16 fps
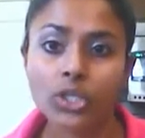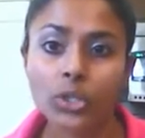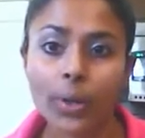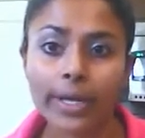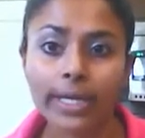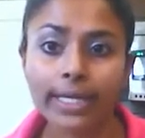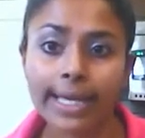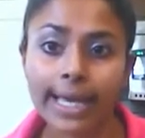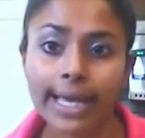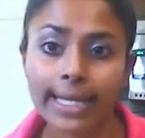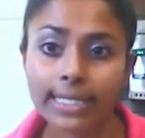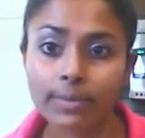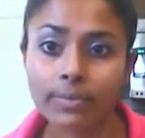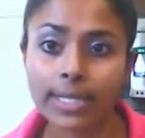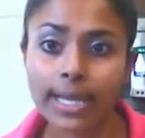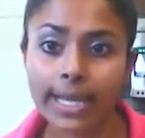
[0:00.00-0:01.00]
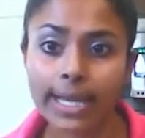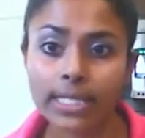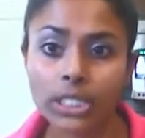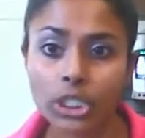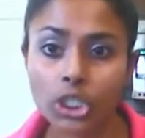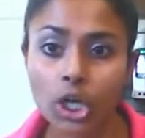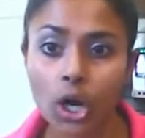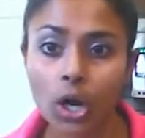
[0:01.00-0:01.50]
so I could get some
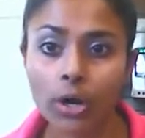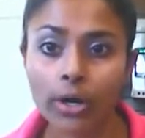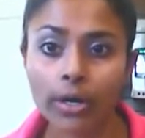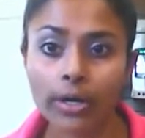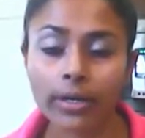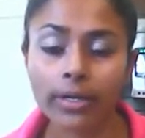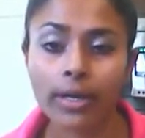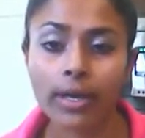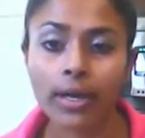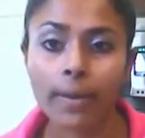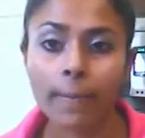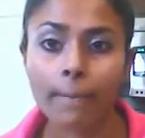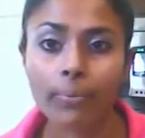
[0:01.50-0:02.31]
nice charred